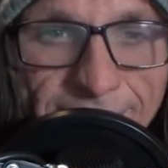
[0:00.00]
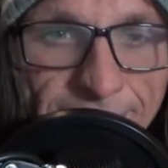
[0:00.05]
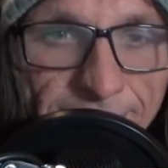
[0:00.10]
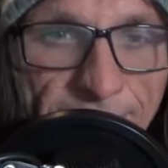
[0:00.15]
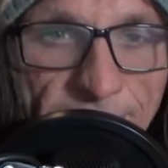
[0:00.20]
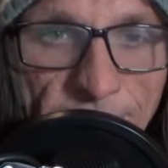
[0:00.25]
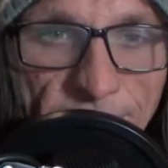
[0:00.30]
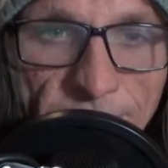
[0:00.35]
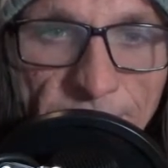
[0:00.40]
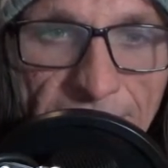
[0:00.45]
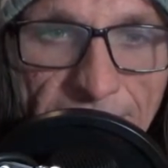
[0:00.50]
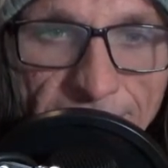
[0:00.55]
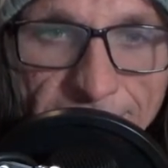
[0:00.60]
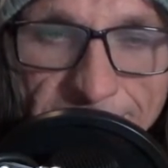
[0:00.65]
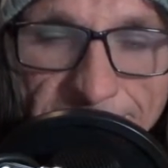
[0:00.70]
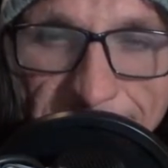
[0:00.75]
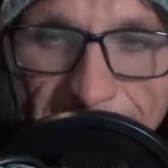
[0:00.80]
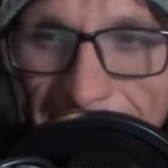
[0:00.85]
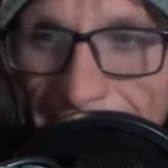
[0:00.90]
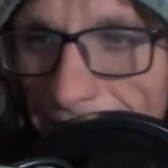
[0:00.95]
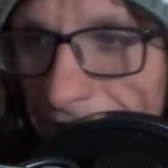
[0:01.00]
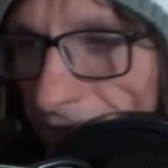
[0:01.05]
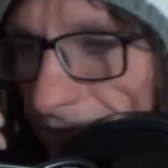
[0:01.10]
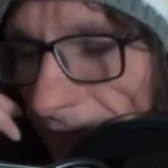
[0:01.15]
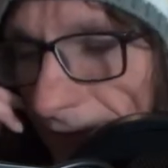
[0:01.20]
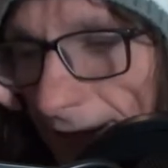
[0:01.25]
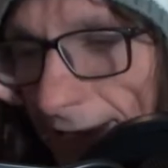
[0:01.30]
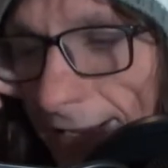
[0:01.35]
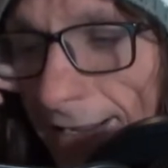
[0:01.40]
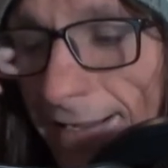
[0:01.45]
new weird stuff.
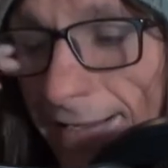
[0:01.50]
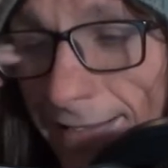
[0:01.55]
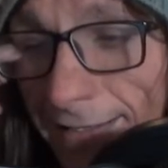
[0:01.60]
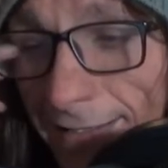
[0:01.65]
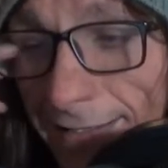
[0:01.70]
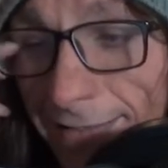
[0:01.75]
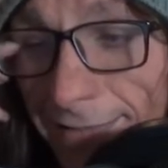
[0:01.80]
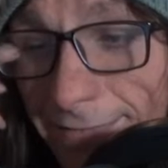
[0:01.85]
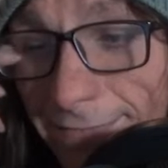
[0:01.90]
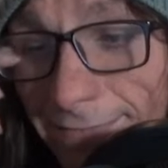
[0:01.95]
Like, uh,